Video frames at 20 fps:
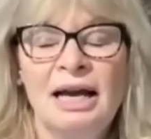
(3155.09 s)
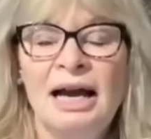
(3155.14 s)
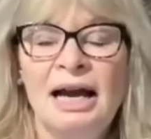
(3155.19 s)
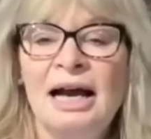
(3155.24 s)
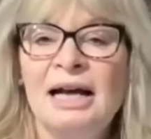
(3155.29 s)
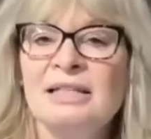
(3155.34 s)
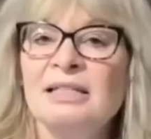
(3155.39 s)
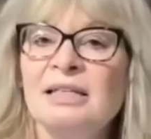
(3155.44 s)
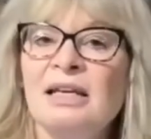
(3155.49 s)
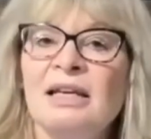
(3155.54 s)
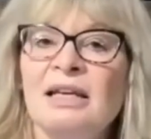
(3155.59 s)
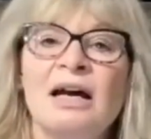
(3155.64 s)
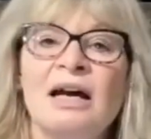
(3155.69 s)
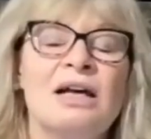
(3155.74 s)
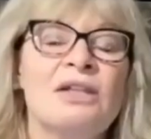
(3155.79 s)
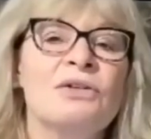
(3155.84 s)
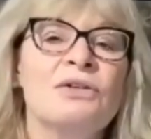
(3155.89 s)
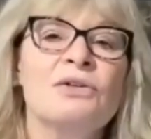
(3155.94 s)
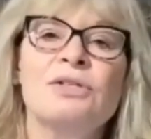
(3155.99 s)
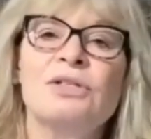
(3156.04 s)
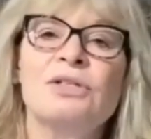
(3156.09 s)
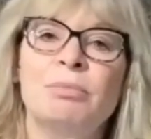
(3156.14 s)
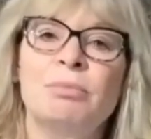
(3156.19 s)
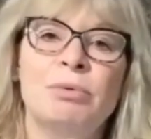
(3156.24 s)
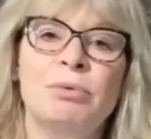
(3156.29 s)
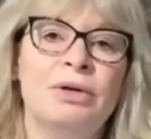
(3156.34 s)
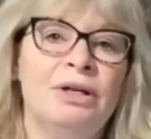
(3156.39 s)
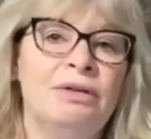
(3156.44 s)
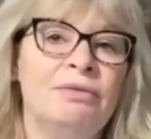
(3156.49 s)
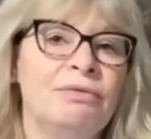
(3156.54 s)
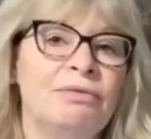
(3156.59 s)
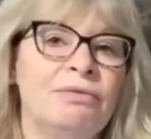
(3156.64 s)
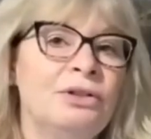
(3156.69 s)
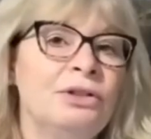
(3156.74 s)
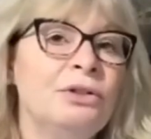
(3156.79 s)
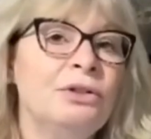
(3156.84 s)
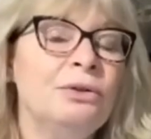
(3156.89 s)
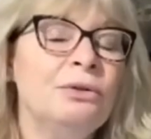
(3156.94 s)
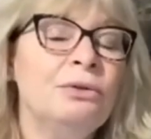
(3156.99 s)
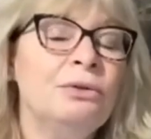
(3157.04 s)
Asking others to pray for
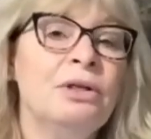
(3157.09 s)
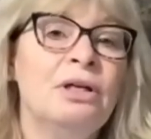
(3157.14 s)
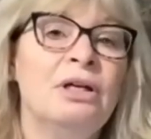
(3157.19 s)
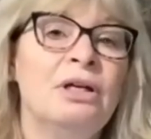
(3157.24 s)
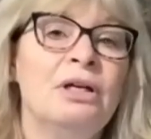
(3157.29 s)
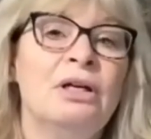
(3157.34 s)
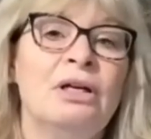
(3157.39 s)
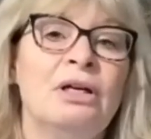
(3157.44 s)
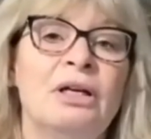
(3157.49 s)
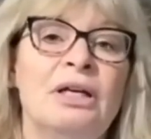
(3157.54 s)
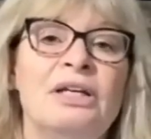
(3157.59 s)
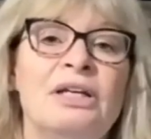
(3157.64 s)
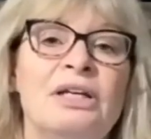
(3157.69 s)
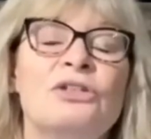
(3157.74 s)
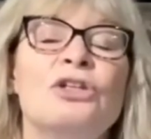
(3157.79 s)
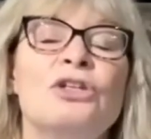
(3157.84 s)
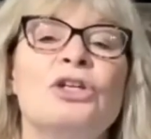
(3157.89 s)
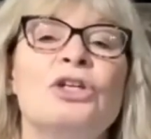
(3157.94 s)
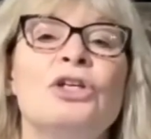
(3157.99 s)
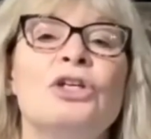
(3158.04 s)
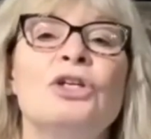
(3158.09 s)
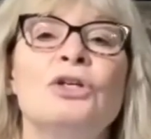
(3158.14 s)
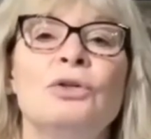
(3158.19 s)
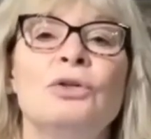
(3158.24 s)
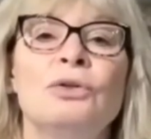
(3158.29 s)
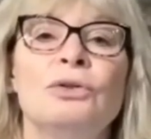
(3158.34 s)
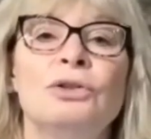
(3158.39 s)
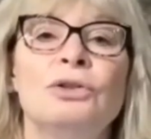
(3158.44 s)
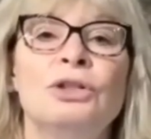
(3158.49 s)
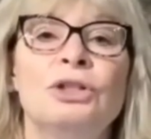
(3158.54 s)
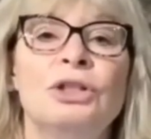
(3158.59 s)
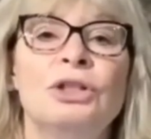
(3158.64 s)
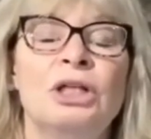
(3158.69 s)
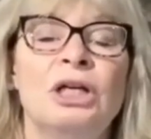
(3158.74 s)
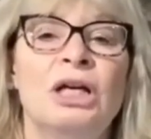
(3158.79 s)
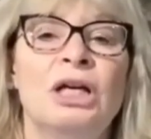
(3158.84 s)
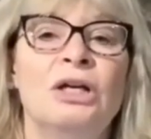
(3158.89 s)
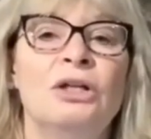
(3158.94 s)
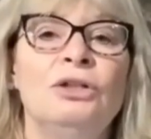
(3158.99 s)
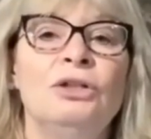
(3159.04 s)
you is huge.
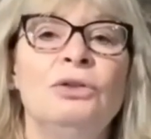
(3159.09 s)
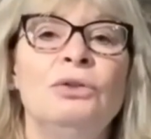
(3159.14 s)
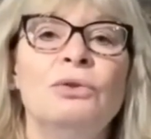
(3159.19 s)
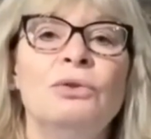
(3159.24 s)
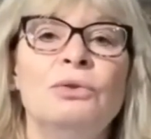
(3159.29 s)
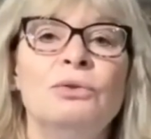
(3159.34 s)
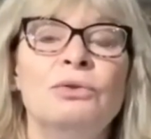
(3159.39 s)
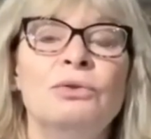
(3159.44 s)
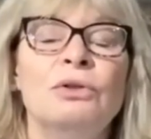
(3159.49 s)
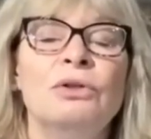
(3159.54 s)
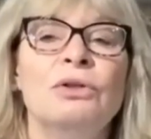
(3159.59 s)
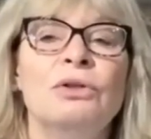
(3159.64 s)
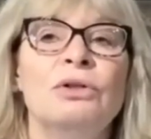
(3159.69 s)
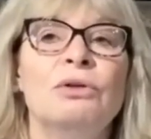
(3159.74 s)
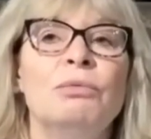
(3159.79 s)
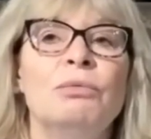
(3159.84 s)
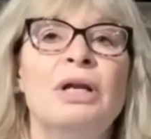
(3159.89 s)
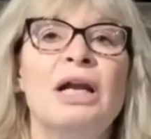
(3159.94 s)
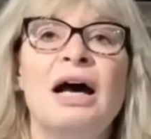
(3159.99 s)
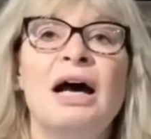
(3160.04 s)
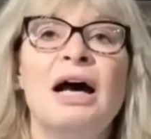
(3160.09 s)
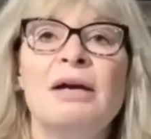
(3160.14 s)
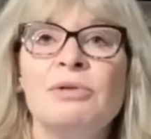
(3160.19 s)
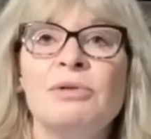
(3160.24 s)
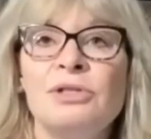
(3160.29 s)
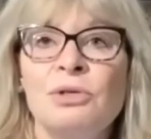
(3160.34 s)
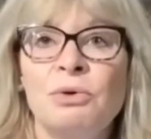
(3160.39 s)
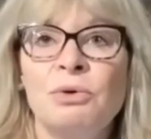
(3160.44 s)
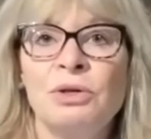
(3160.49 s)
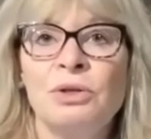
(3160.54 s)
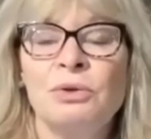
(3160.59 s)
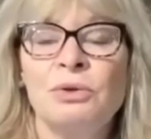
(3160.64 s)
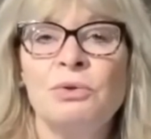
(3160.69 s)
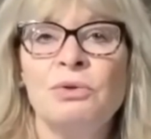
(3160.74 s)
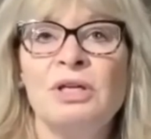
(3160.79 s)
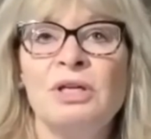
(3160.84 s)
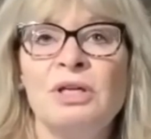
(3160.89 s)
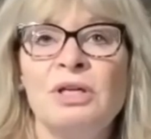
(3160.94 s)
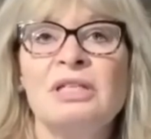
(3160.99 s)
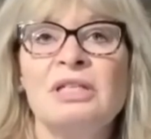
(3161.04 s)
You don't, when I was going
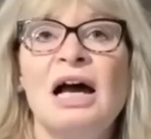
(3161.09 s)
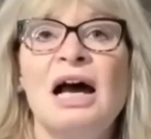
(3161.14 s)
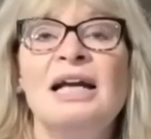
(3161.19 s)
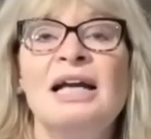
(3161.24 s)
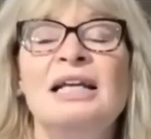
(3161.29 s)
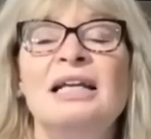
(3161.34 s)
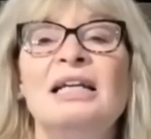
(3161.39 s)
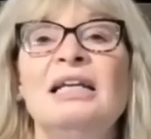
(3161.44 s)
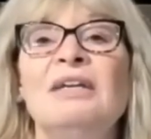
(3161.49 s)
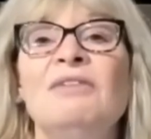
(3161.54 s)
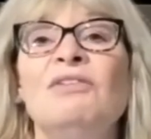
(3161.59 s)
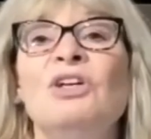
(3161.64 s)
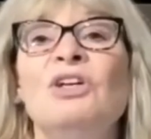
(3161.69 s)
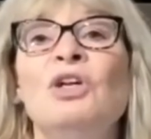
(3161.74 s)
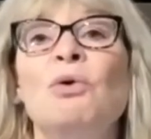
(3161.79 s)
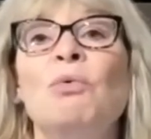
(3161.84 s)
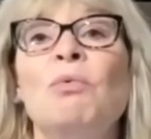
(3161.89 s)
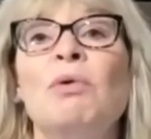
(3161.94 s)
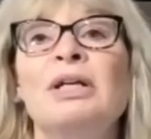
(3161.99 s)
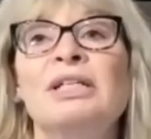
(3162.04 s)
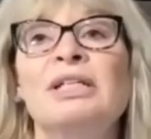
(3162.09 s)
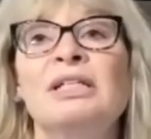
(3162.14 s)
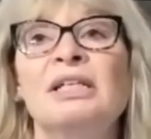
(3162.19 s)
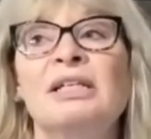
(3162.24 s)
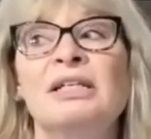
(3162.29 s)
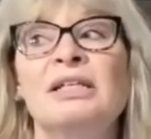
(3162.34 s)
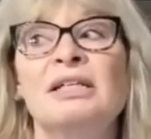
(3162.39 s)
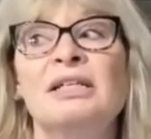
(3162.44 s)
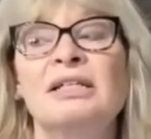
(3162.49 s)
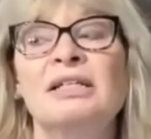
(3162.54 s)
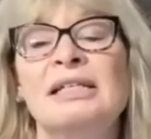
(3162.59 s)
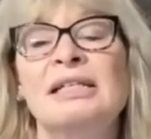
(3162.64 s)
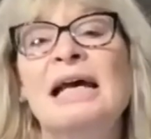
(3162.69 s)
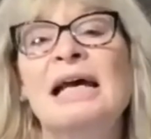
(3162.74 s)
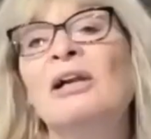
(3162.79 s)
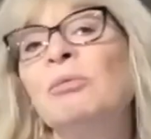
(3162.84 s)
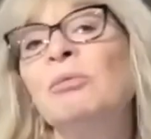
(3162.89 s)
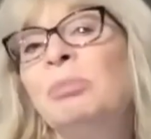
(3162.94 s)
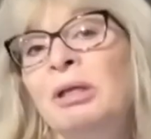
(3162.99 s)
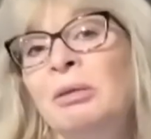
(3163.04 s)
through this, I didn't even know what to
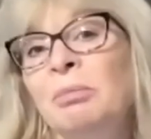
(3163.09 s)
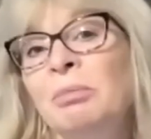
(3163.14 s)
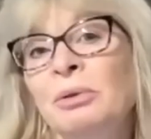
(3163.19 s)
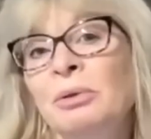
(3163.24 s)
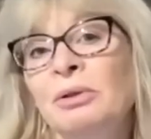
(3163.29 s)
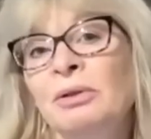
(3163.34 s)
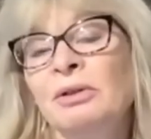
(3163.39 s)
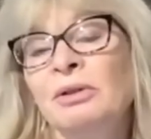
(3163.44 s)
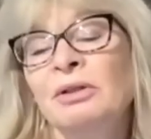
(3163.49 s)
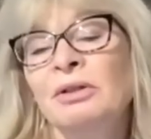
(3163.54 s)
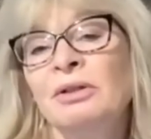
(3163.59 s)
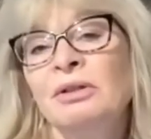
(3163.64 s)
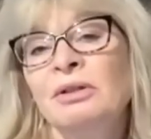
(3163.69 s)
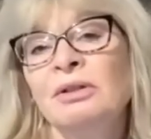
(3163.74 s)
tell people